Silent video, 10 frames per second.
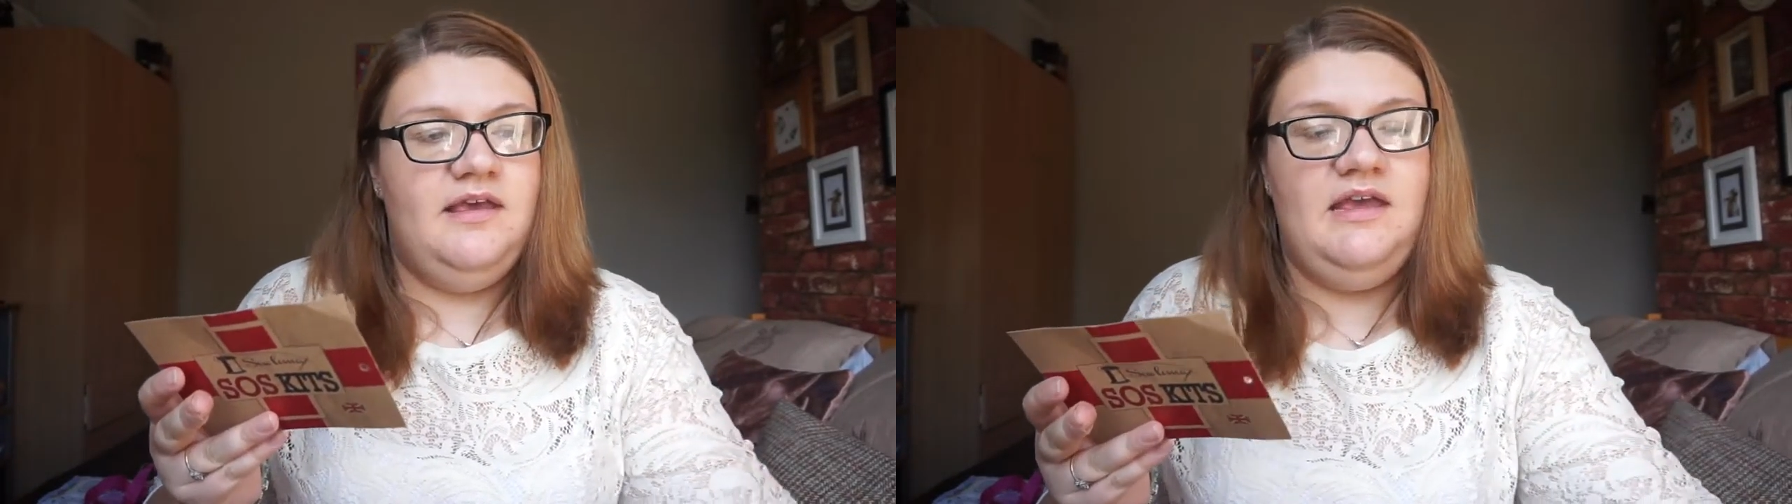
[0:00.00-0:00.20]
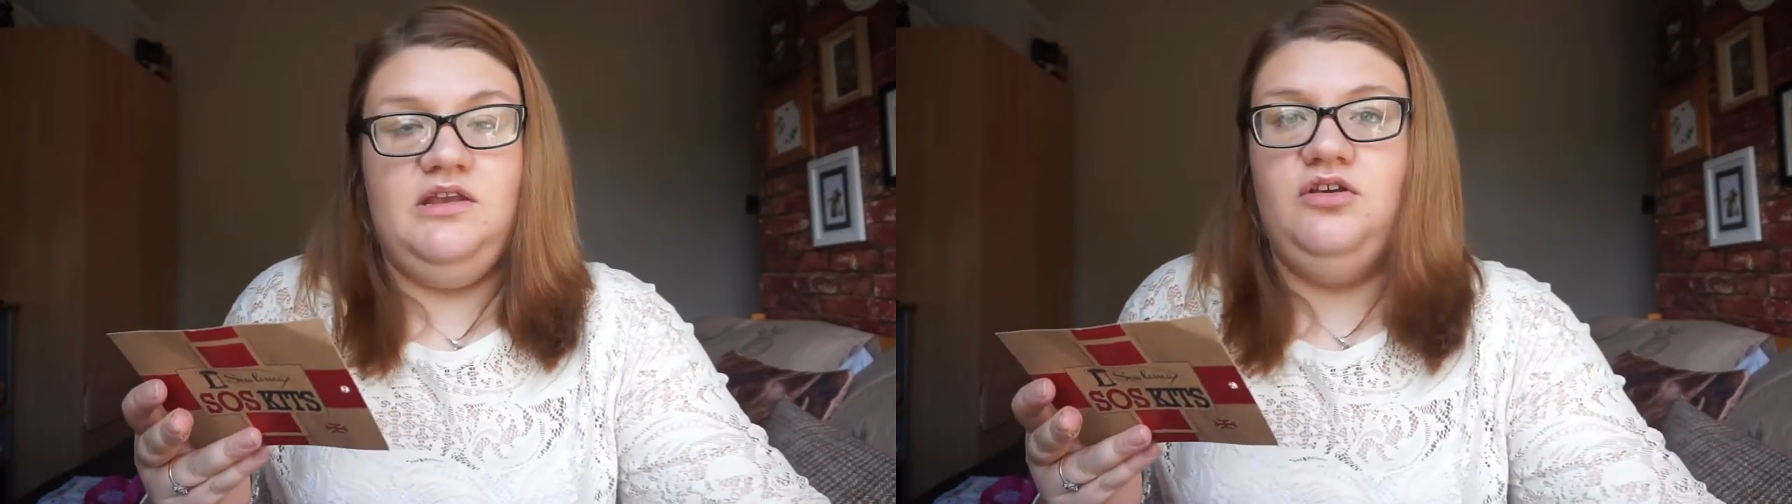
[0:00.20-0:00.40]

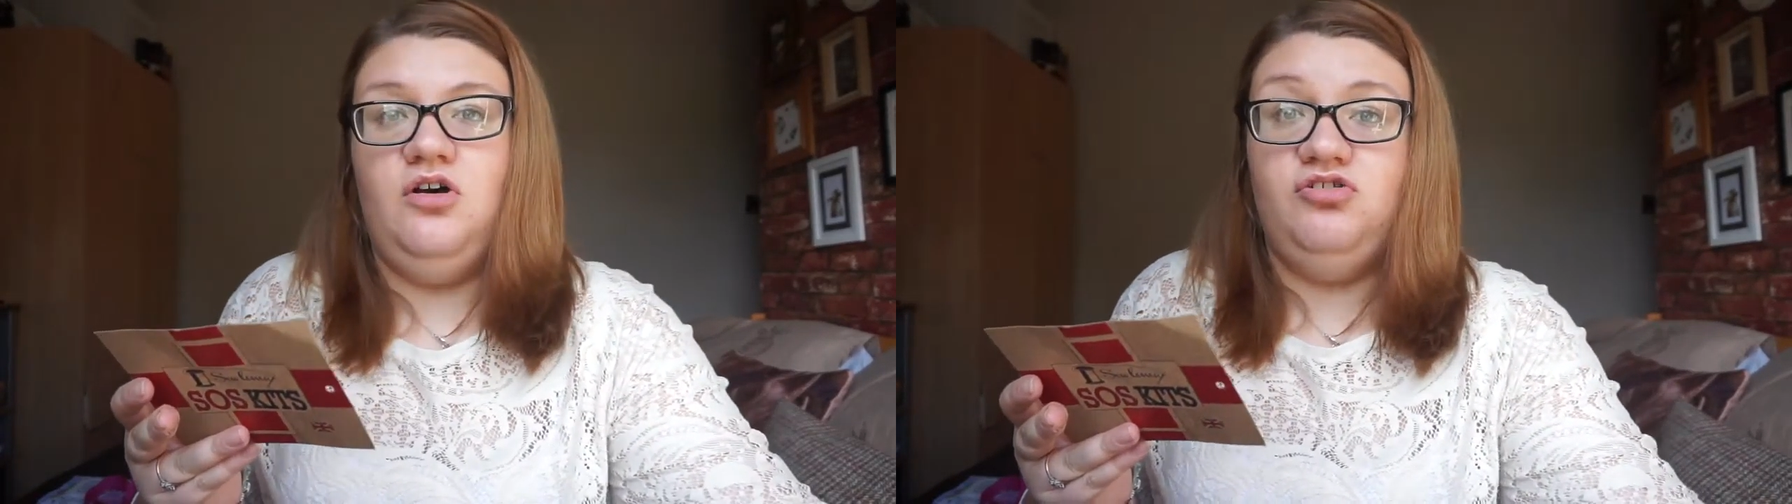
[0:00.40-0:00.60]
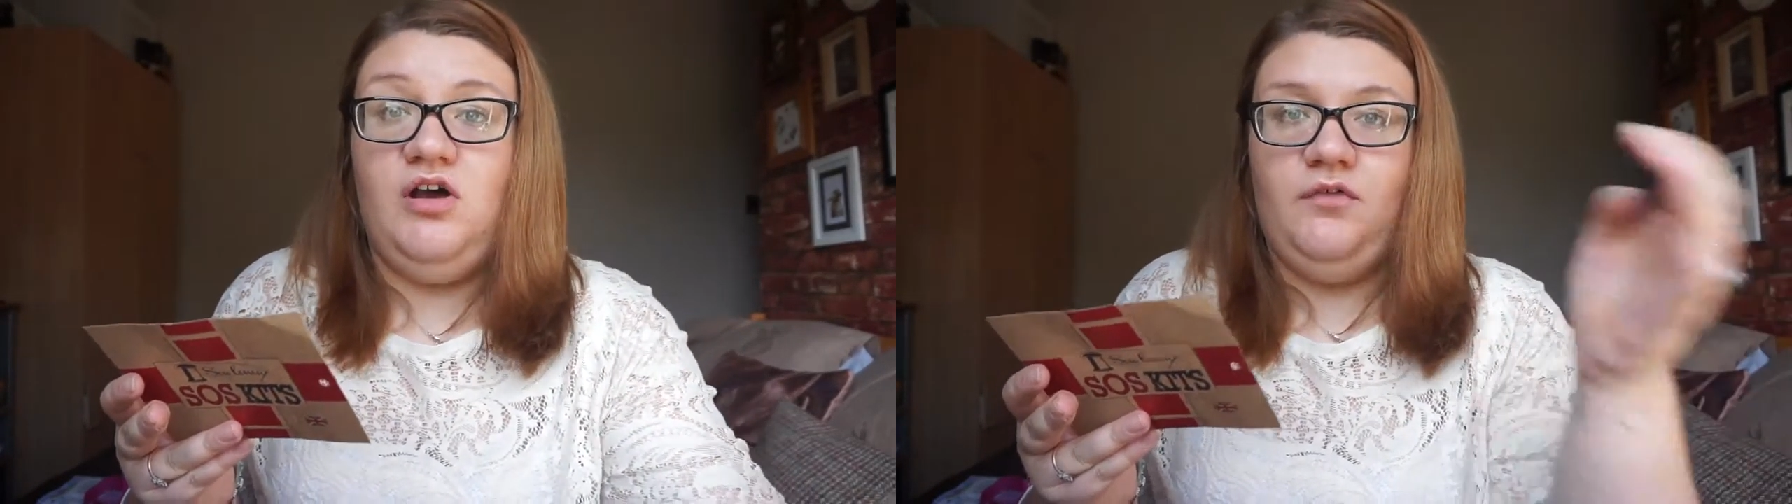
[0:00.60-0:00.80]
in
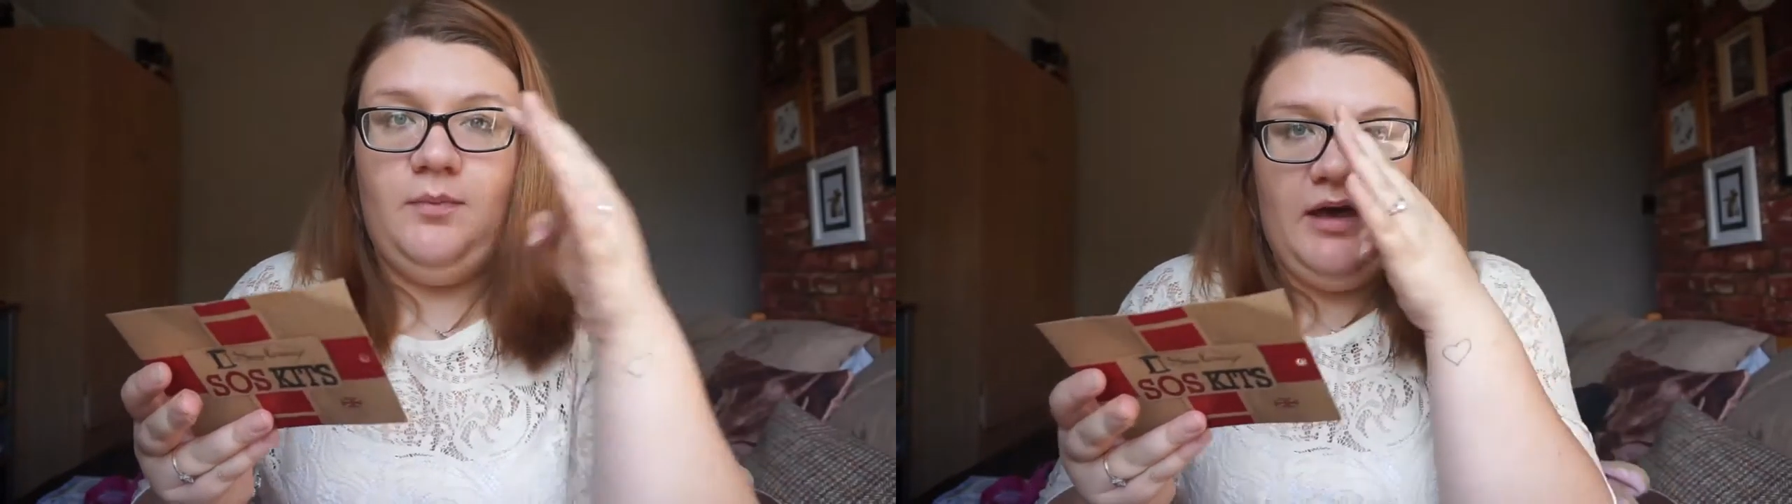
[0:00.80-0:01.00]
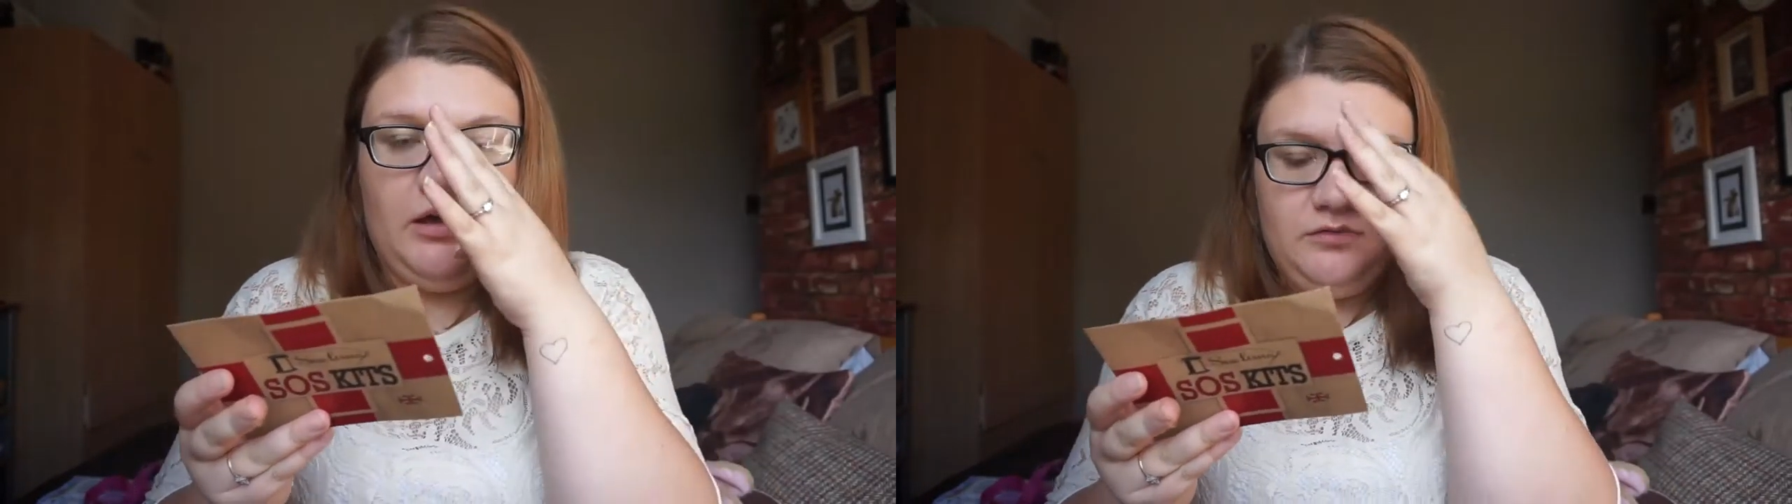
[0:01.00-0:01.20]
your travel bag.